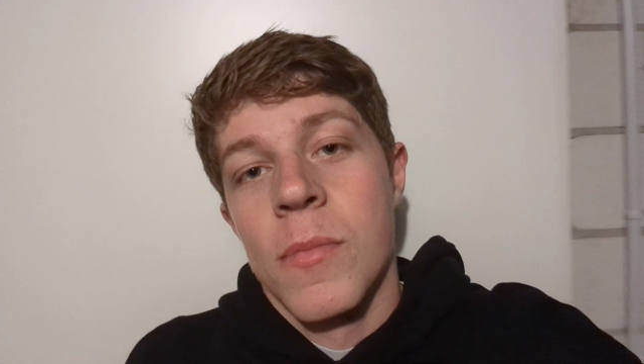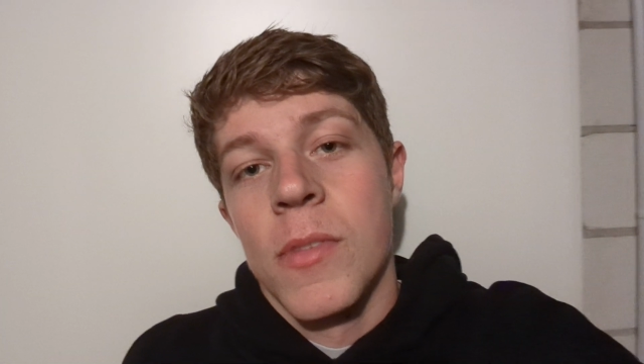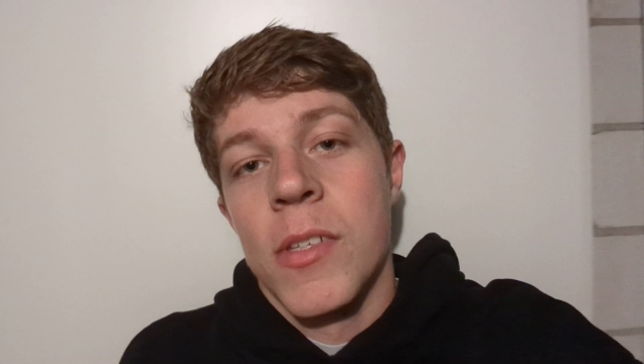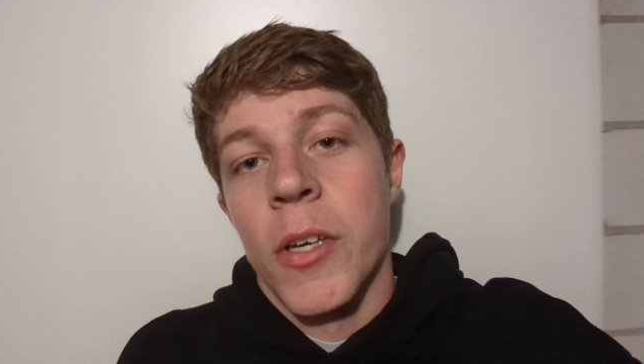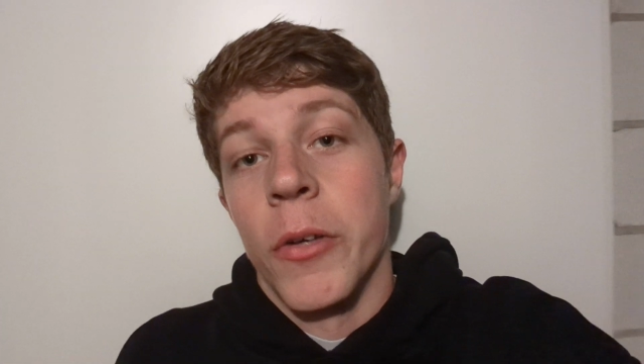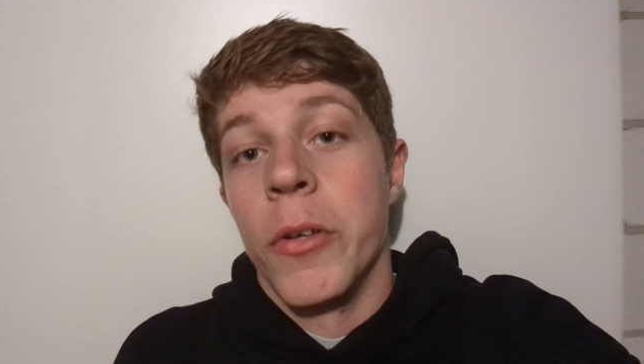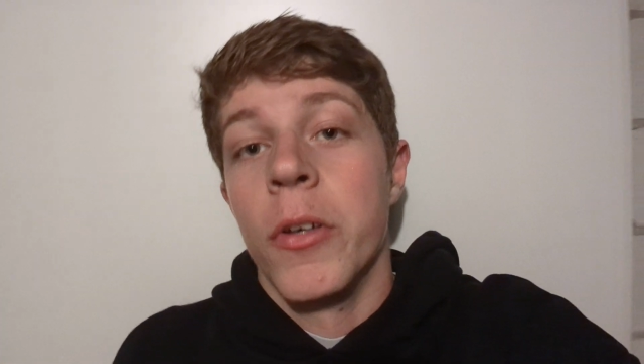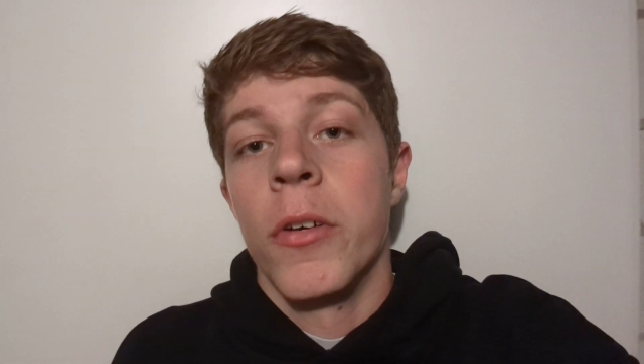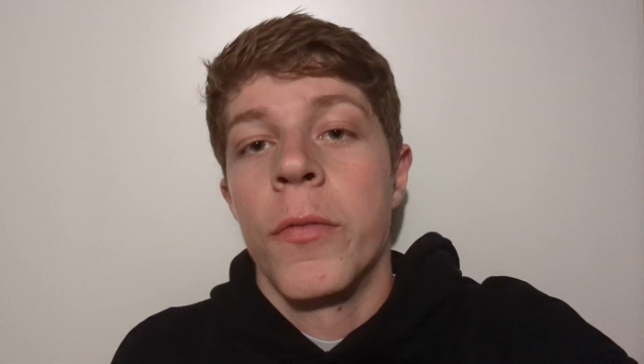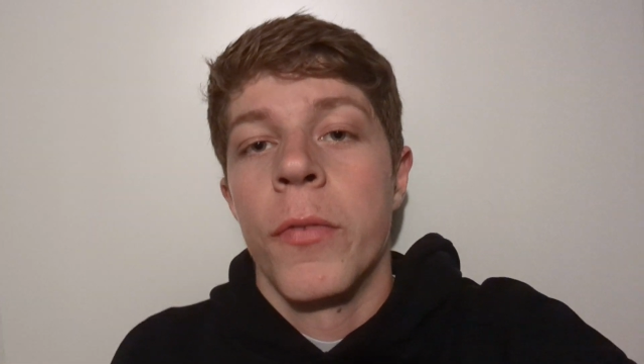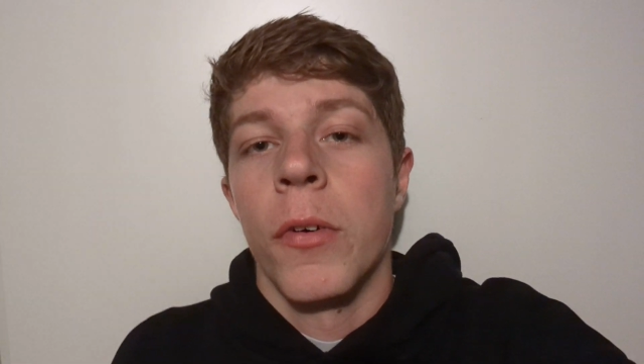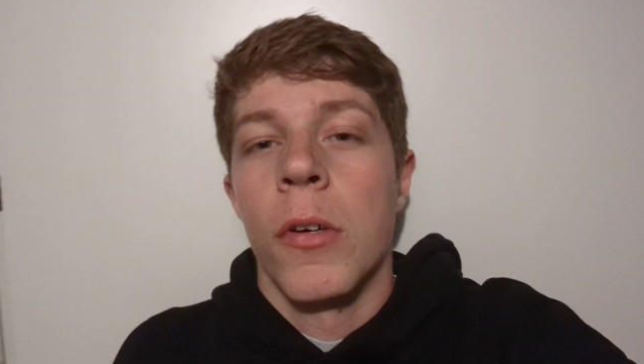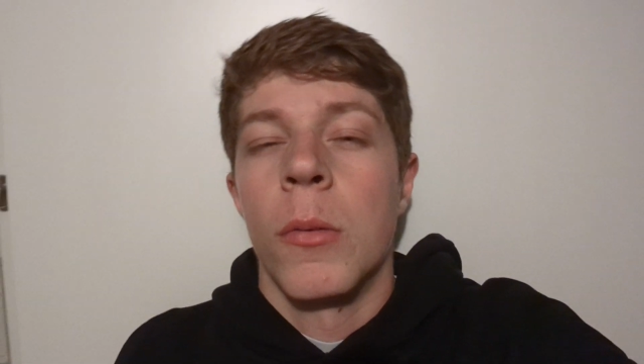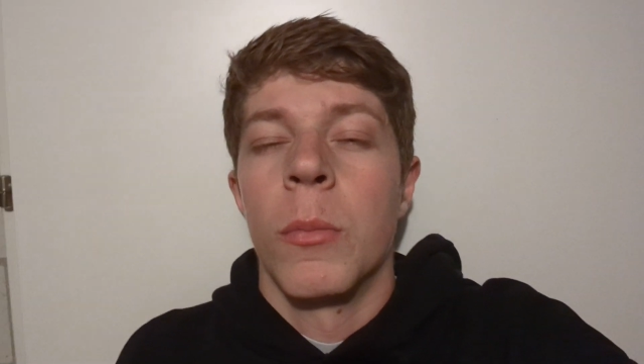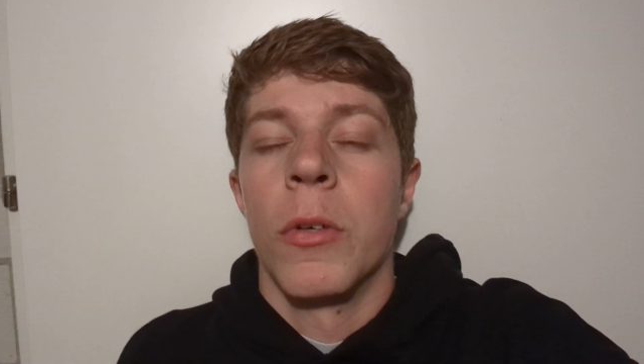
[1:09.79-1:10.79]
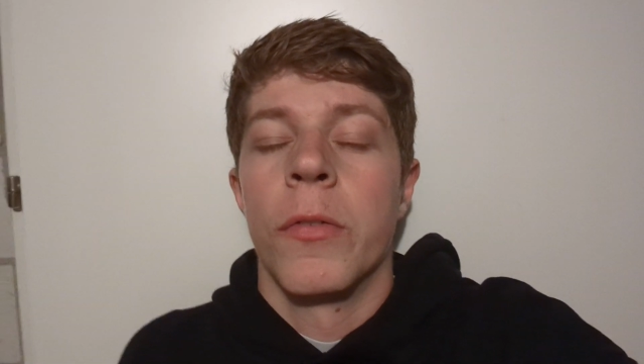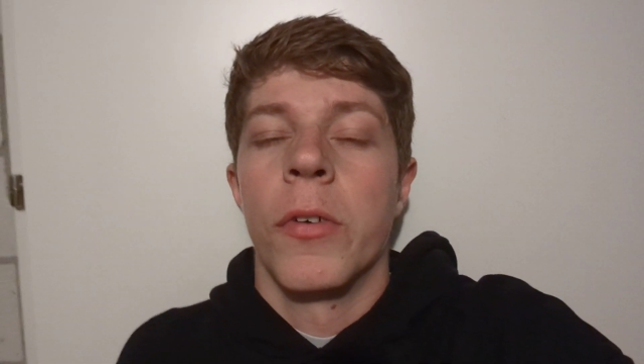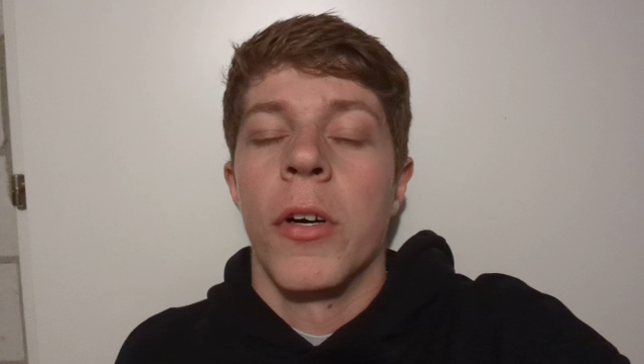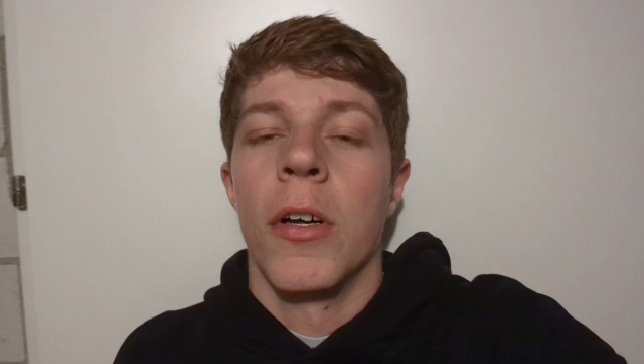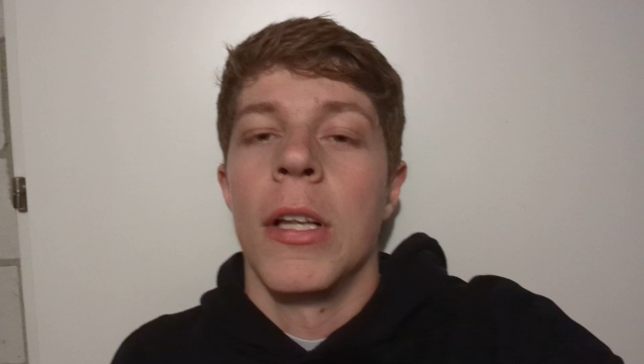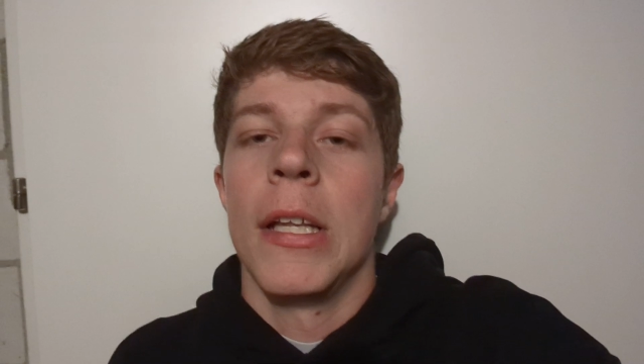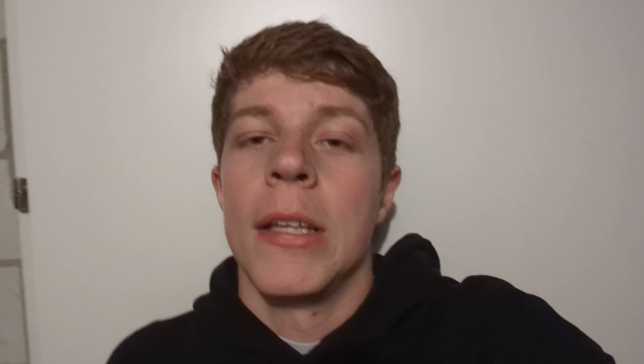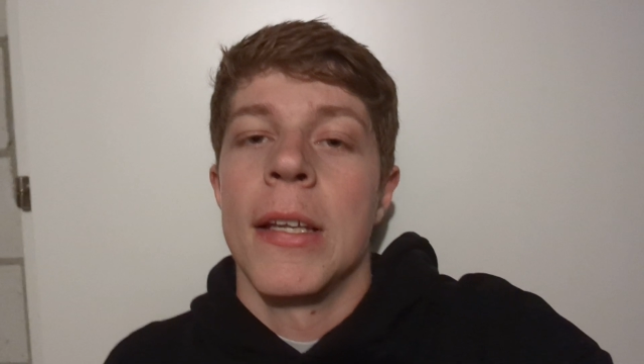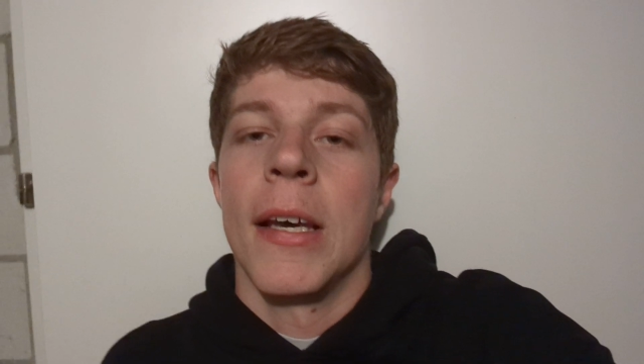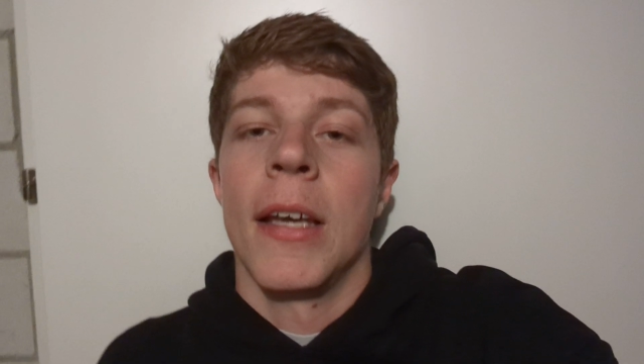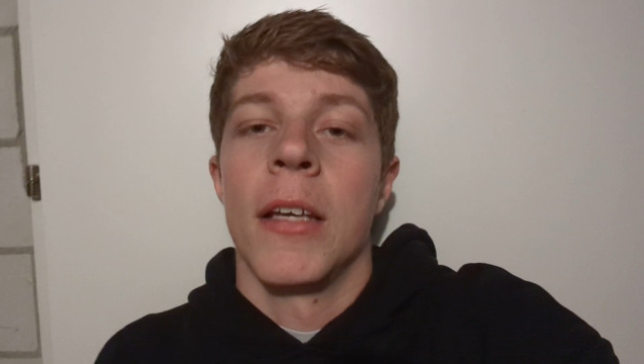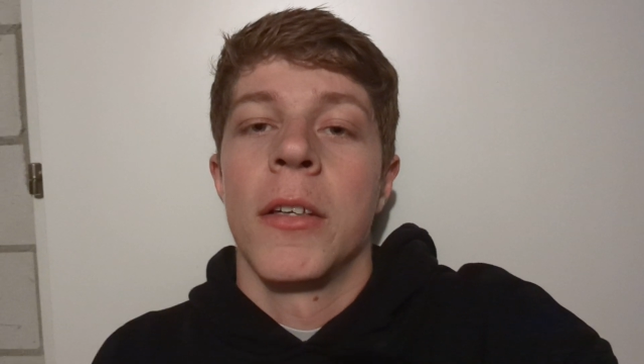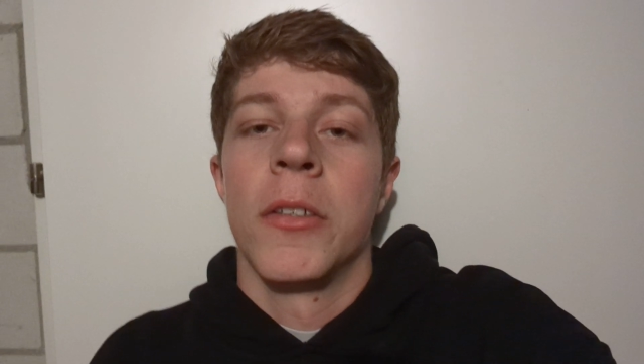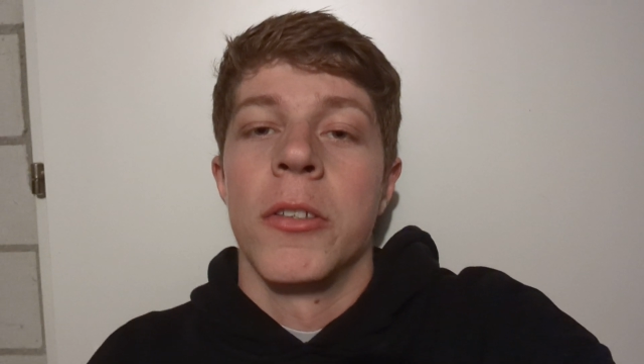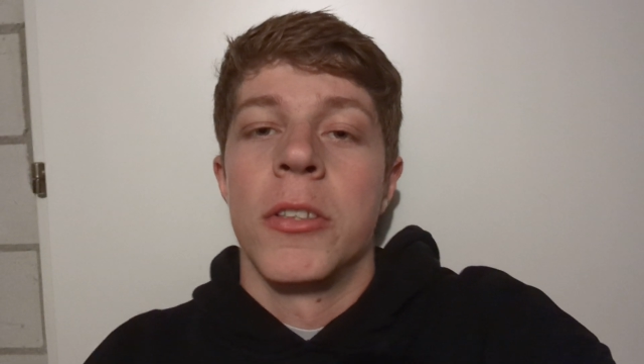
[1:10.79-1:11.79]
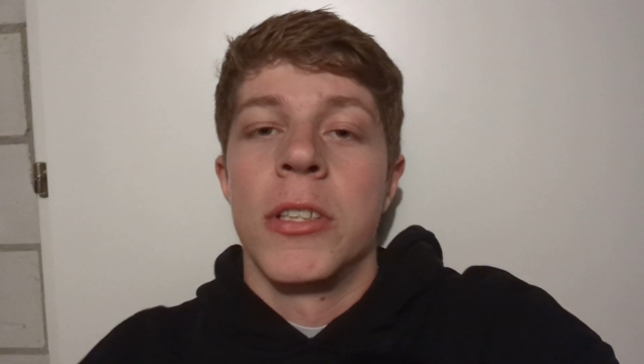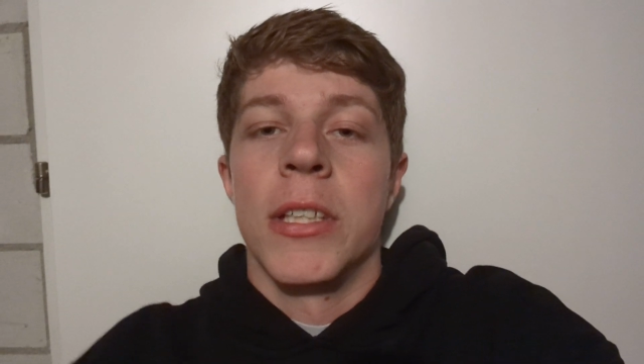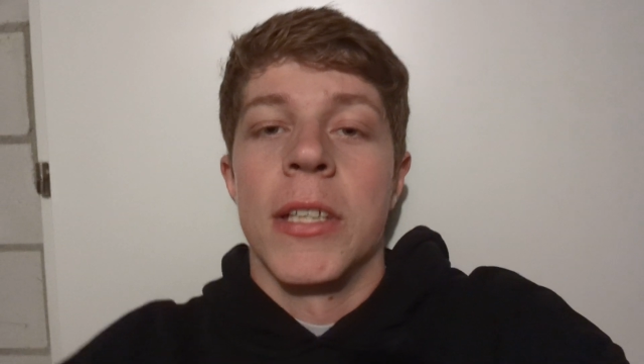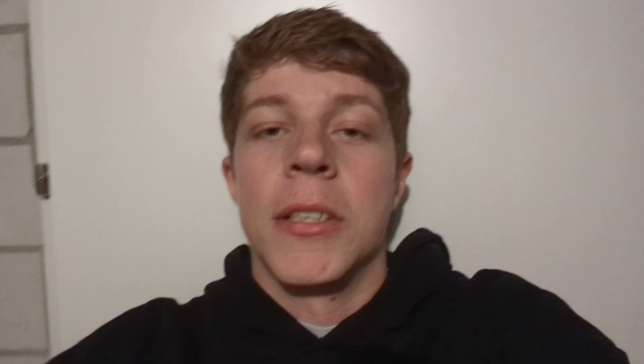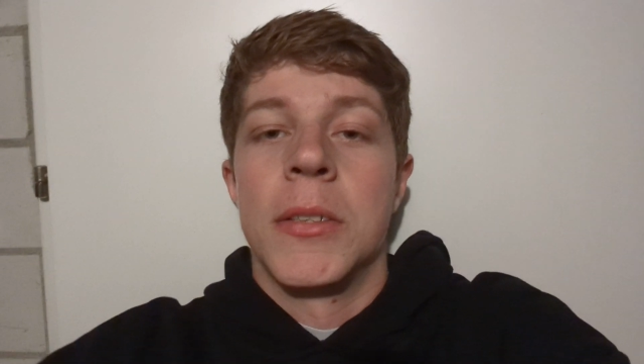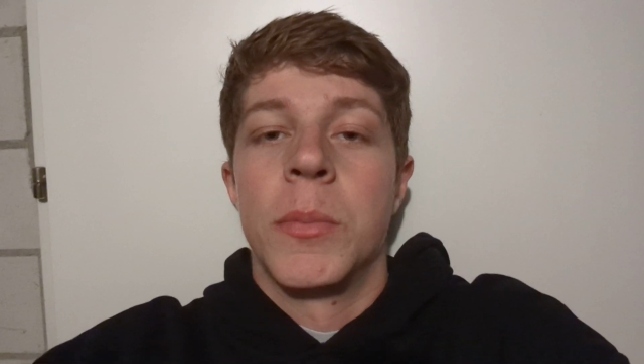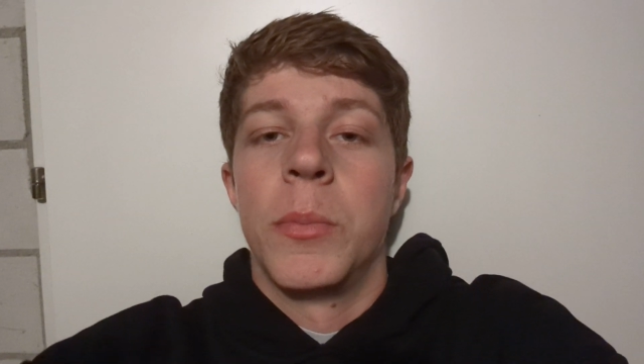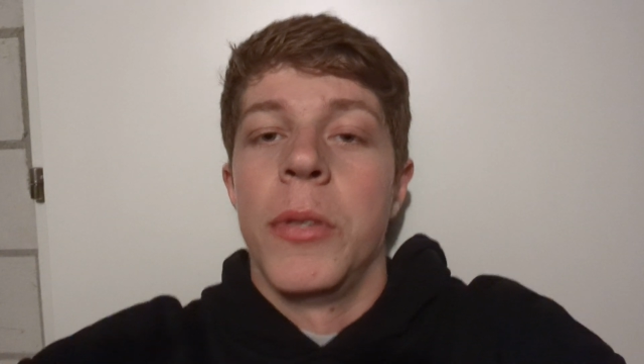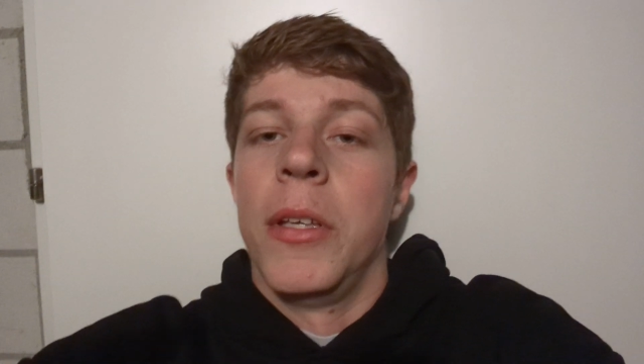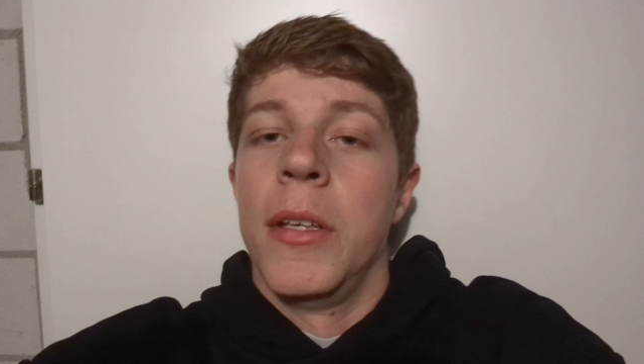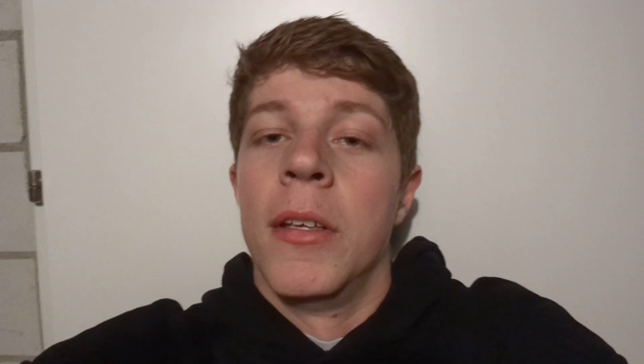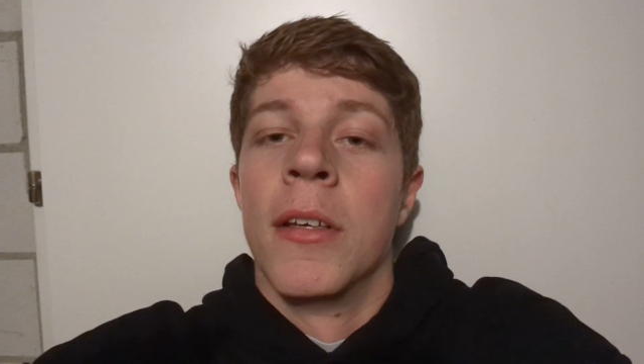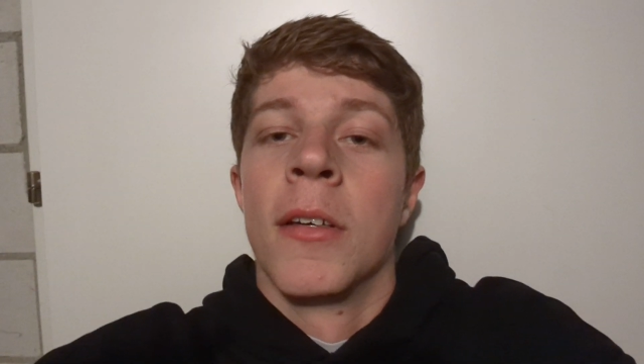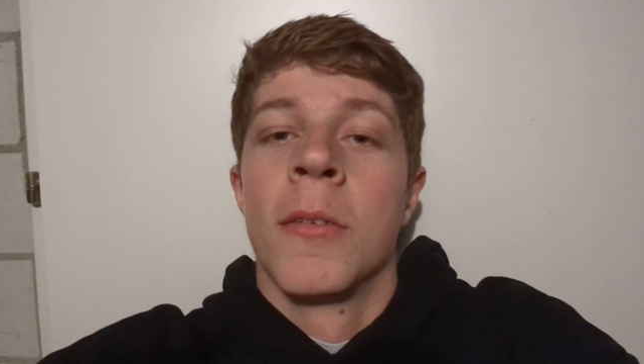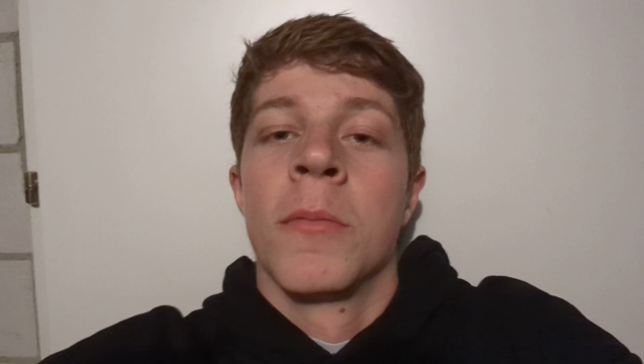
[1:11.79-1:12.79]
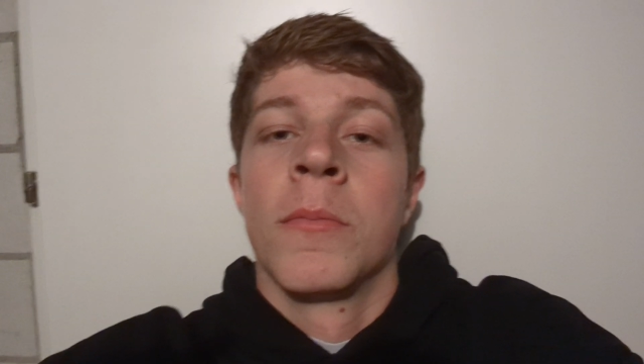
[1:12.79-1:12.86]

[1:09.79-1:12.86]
So your form of holiday could just be